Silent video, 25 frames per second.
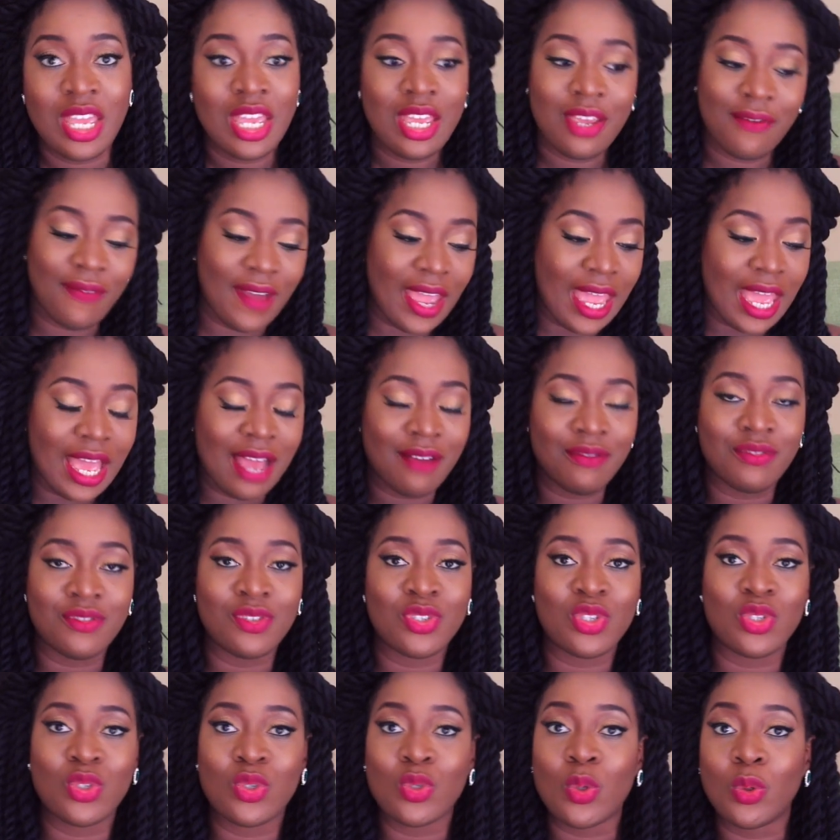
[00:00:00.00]
If I haven't
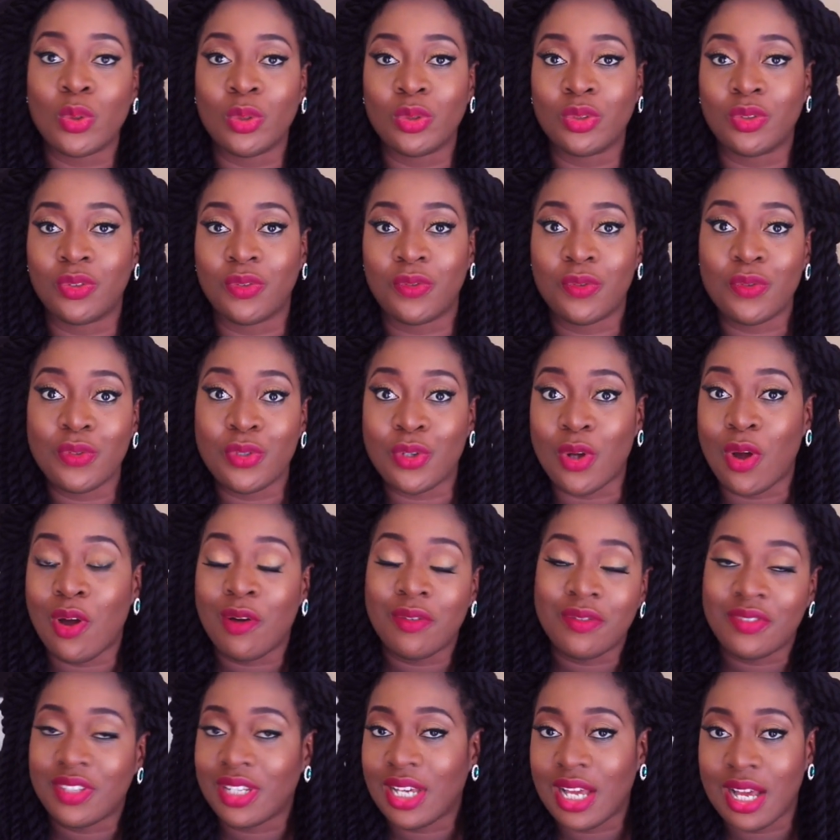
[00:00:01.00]
sold food
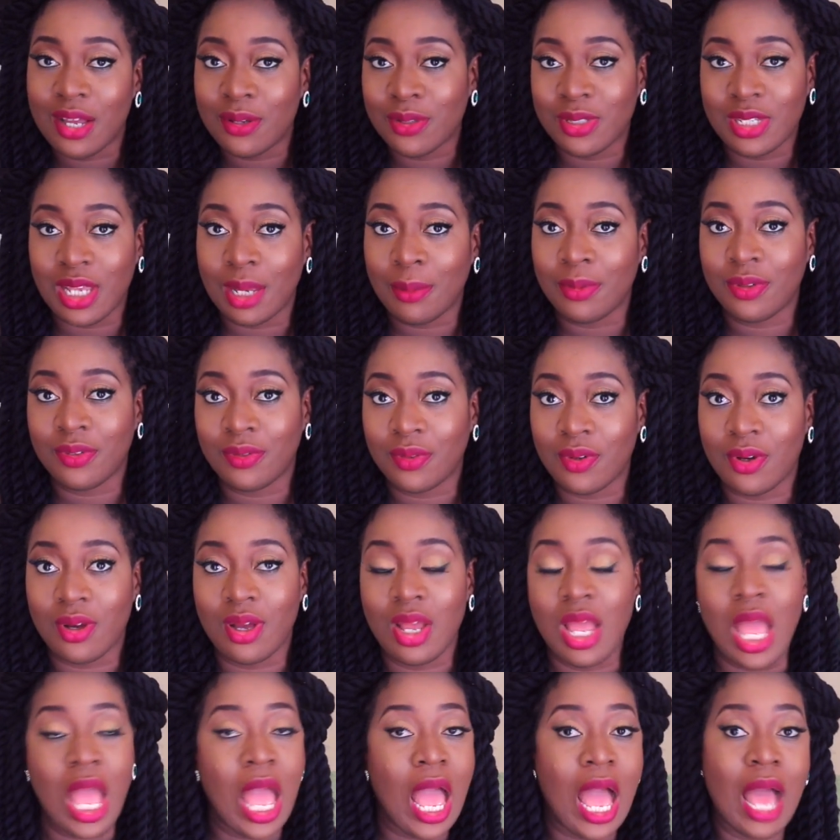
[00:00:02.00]
off the counter before,
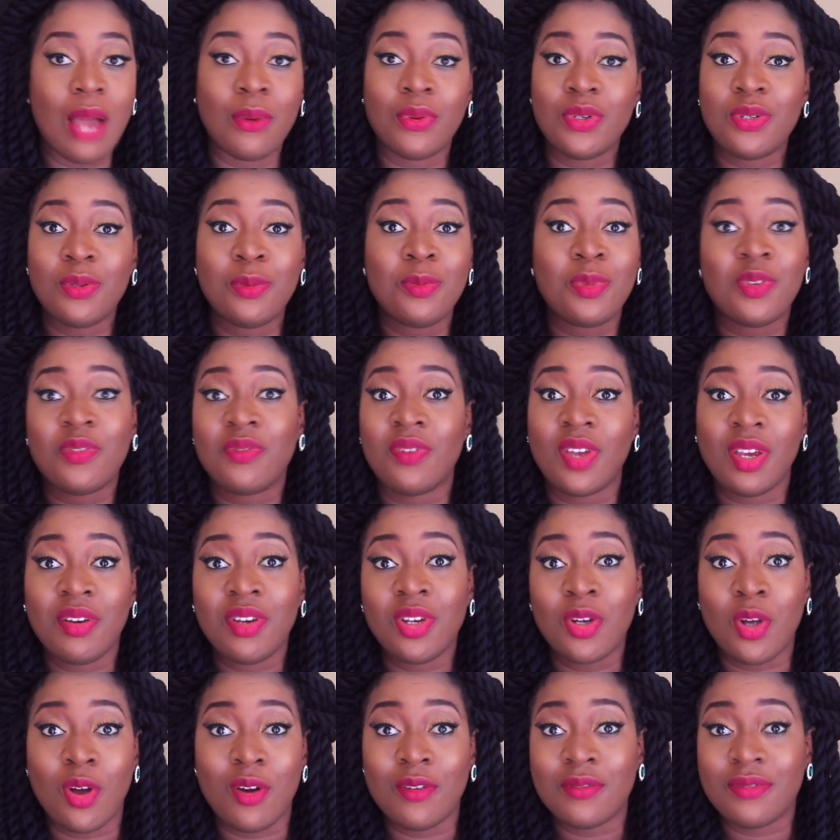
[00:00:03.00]
I wouldn't be
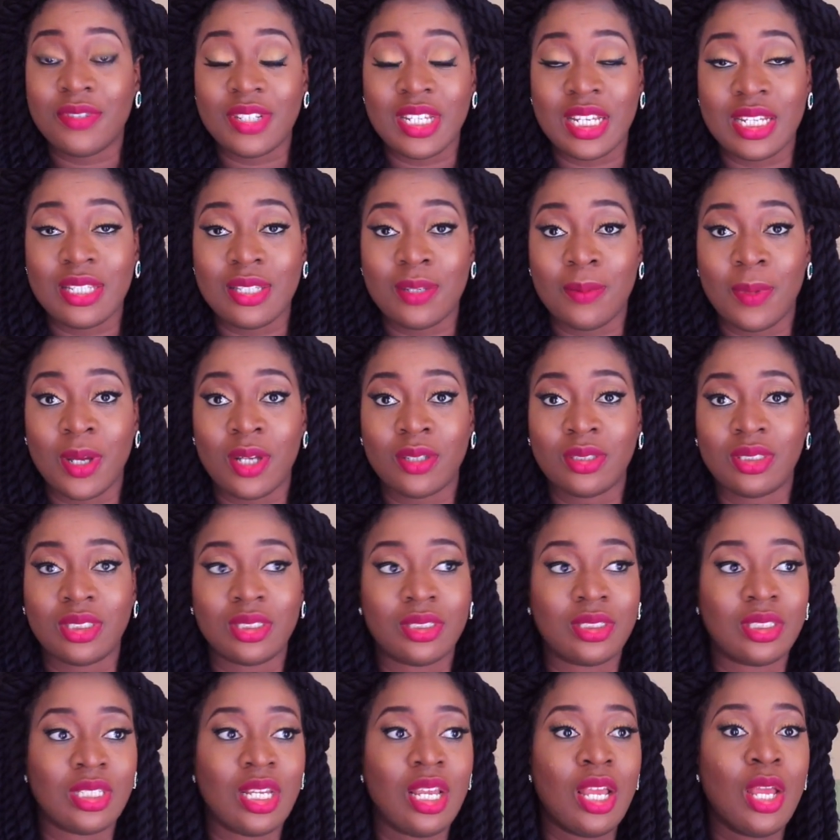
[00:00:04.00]
very confident about
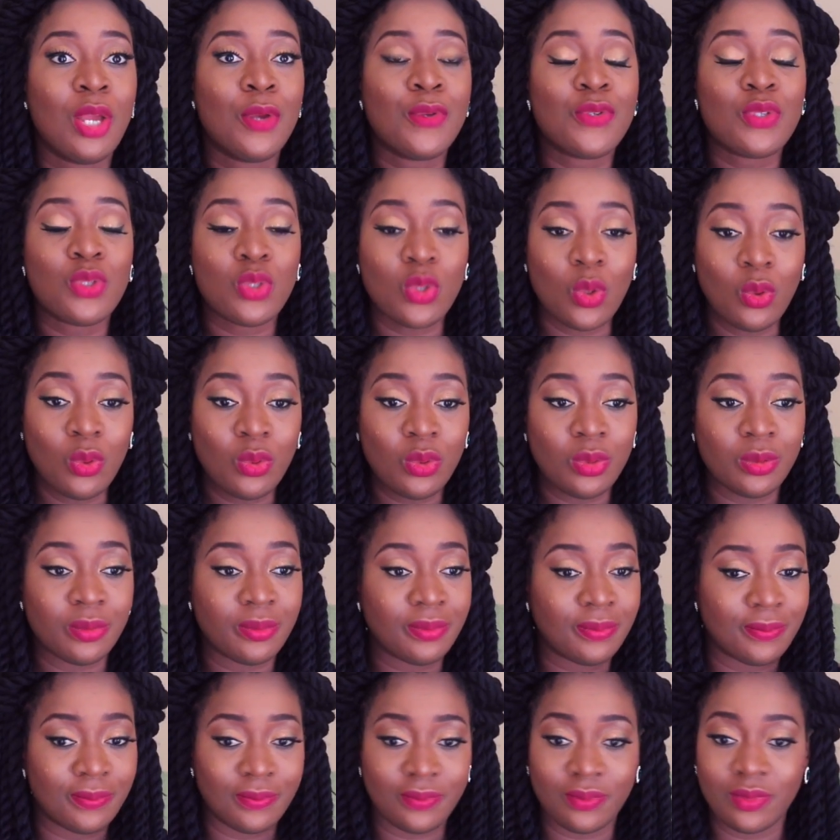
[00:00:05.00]
it.
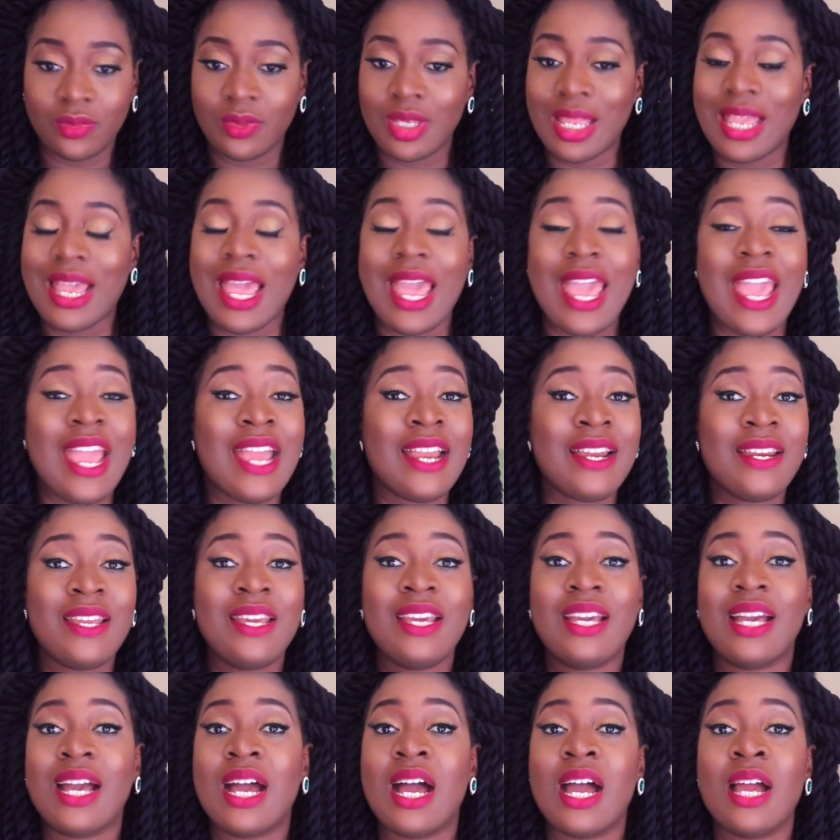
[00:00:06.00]
So
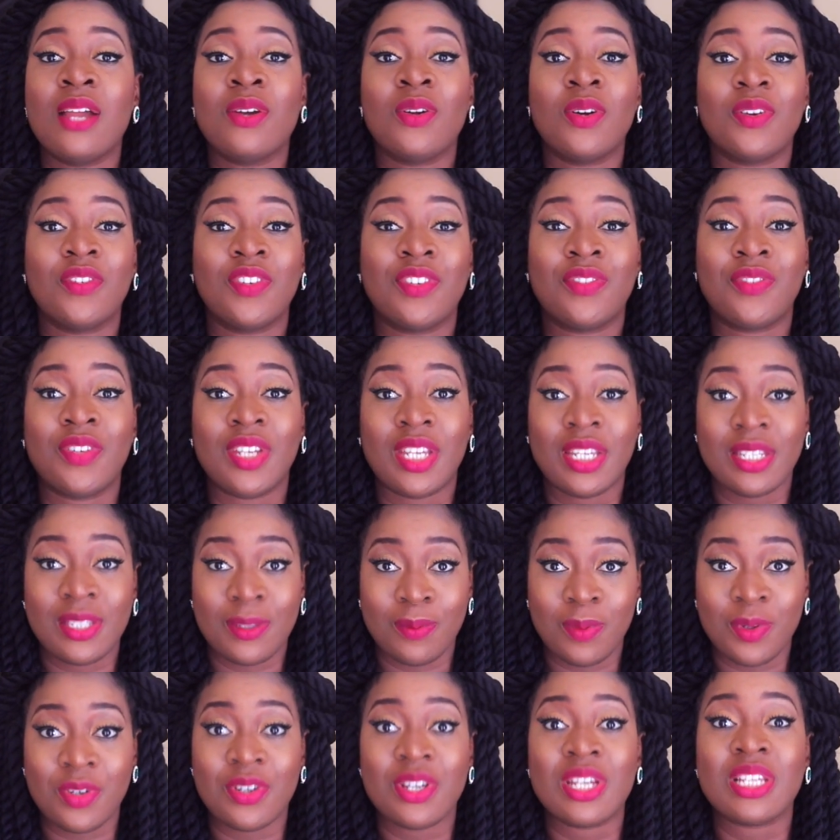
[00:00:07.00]
any kind of
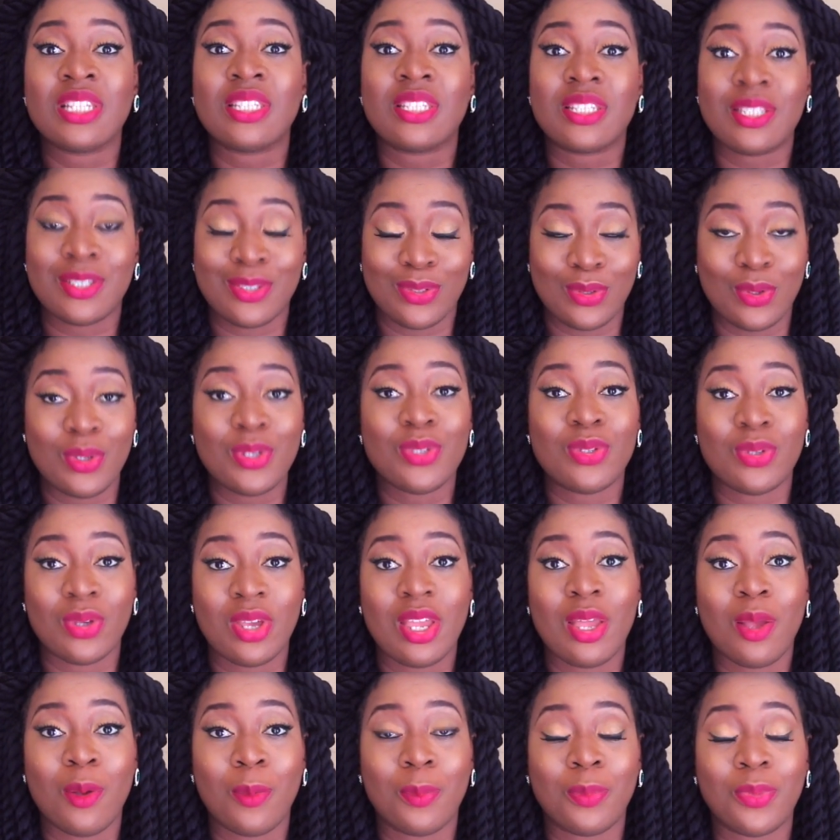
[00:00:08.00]
experience is going to
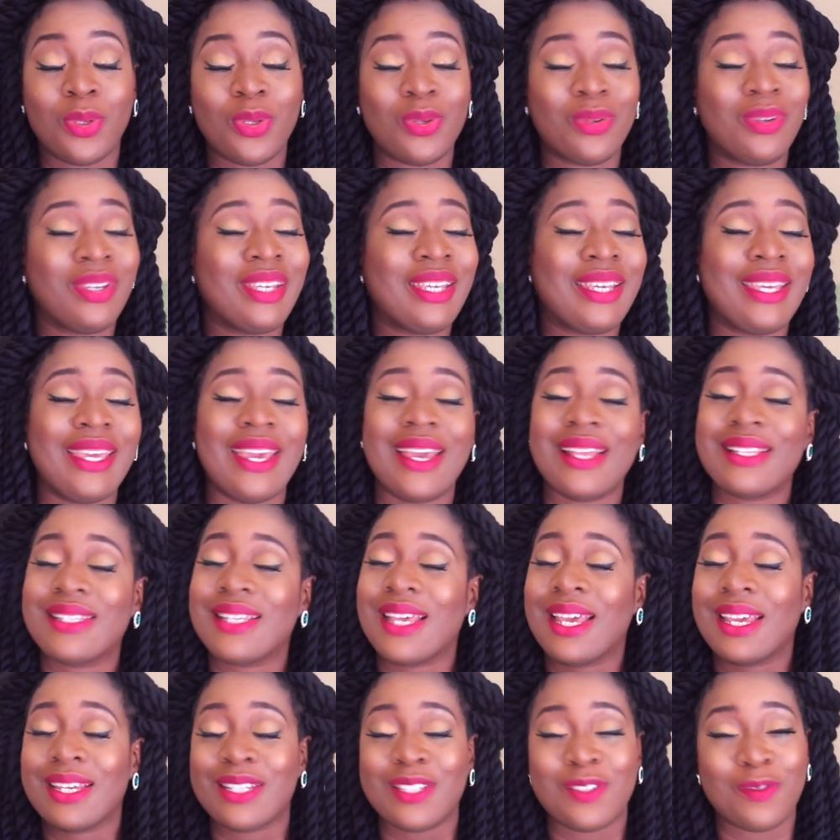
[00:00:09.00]
help you. Get
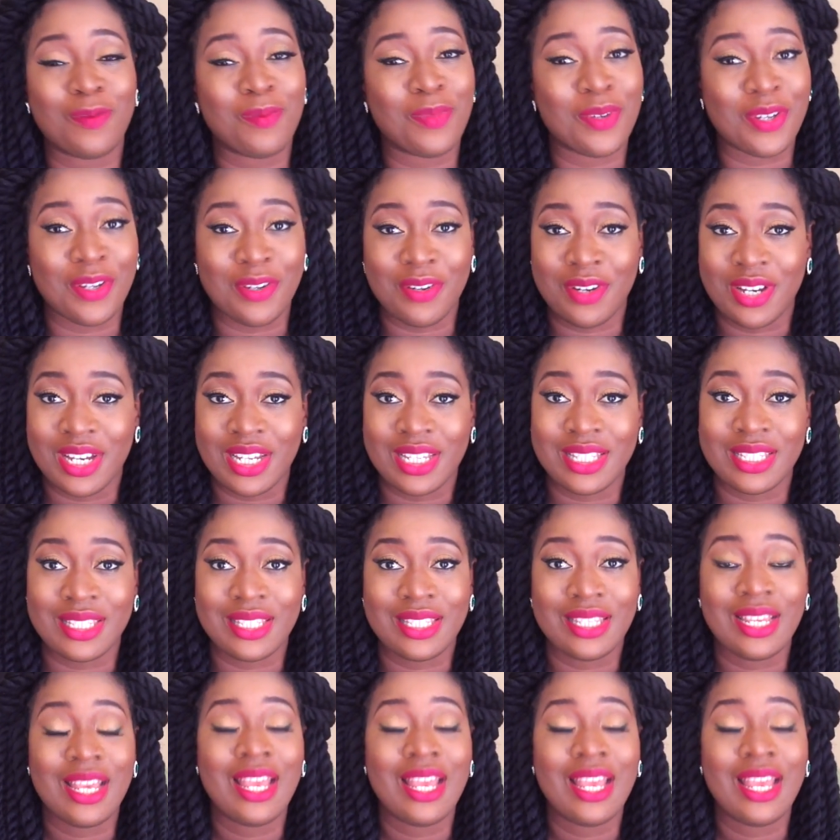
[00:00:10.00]
experience,